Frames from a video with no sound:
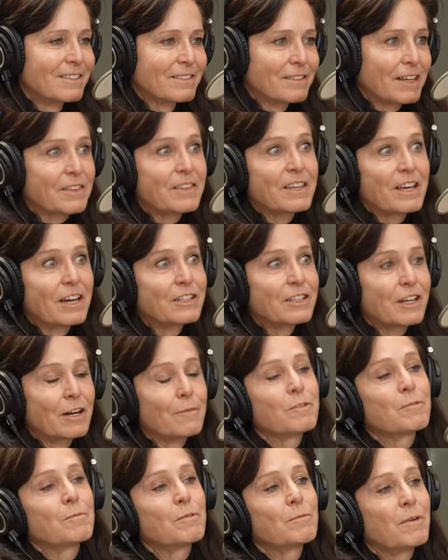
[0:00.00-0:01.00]
like the
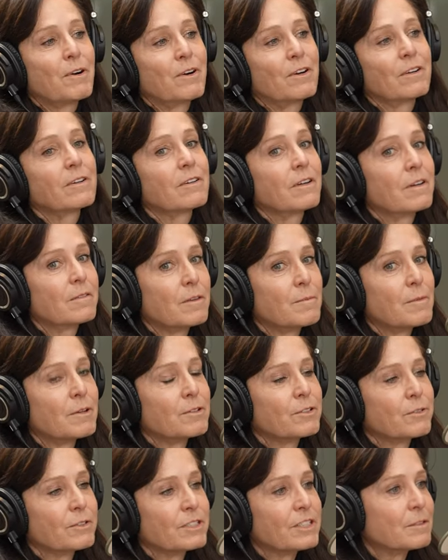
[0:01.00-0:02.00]
uncomfortable part, the
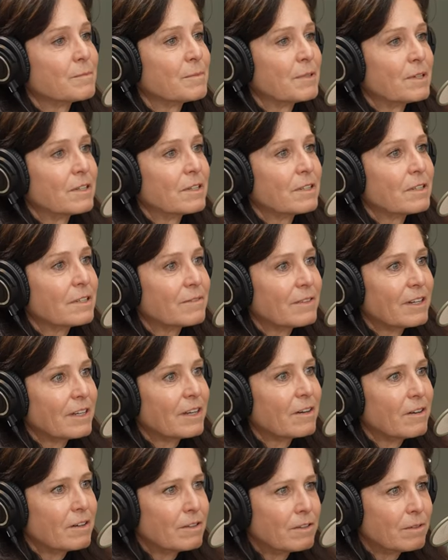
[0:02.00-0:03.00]
most recent part of
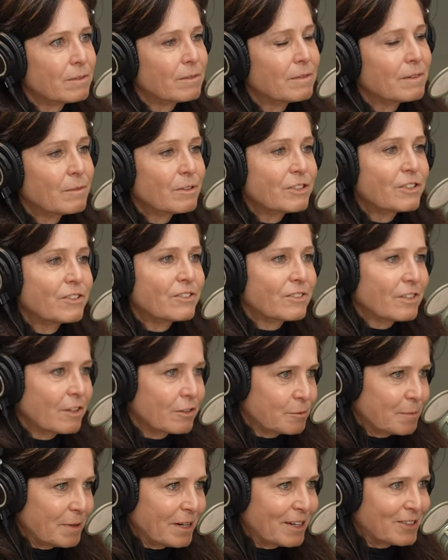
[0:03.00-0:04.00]
like, oh, which is
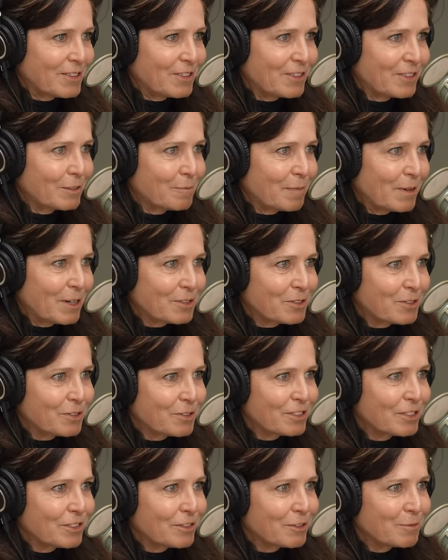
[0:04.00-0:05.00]
goes back to your imposter
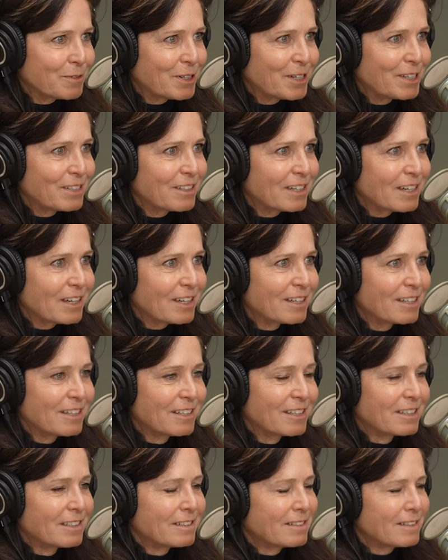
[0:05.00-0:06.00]
syndrome, right? Like, mm.
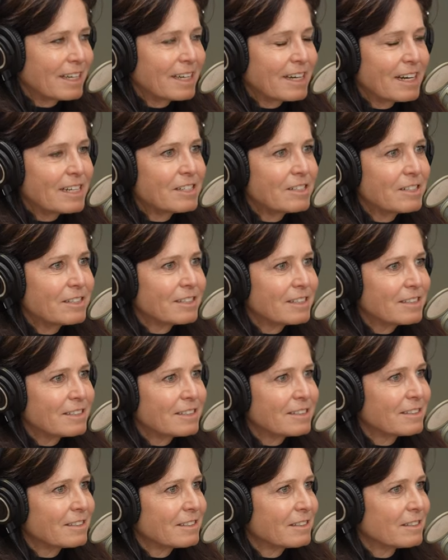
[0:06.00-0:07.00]
can I do
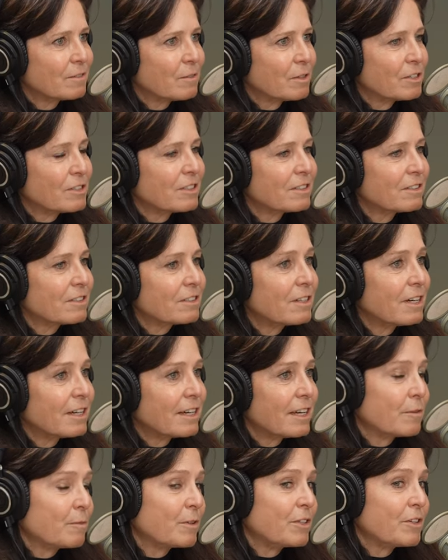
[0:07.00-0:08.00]
this? What does it look
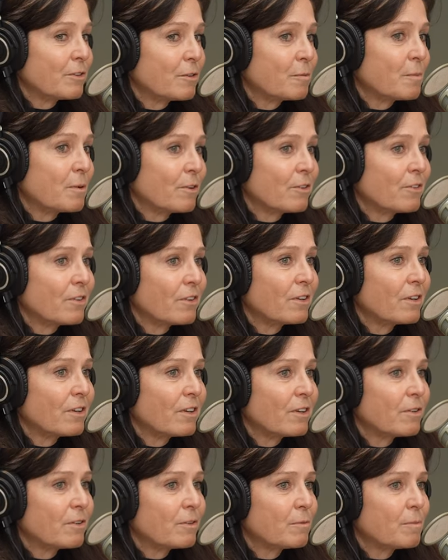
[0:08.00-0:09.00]
like? And when you're the
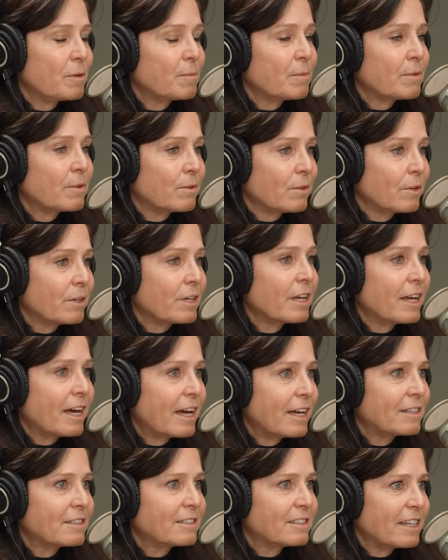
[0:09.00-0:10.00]
person who people are looking
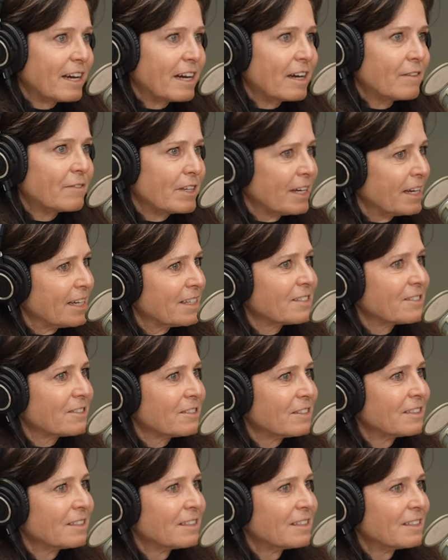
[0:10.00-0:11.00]
at to have the
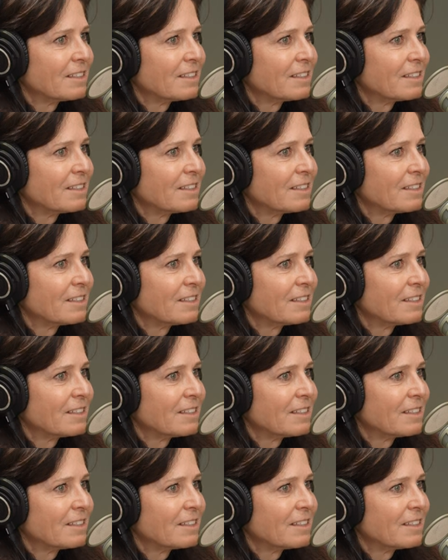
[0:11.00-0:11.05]
answer,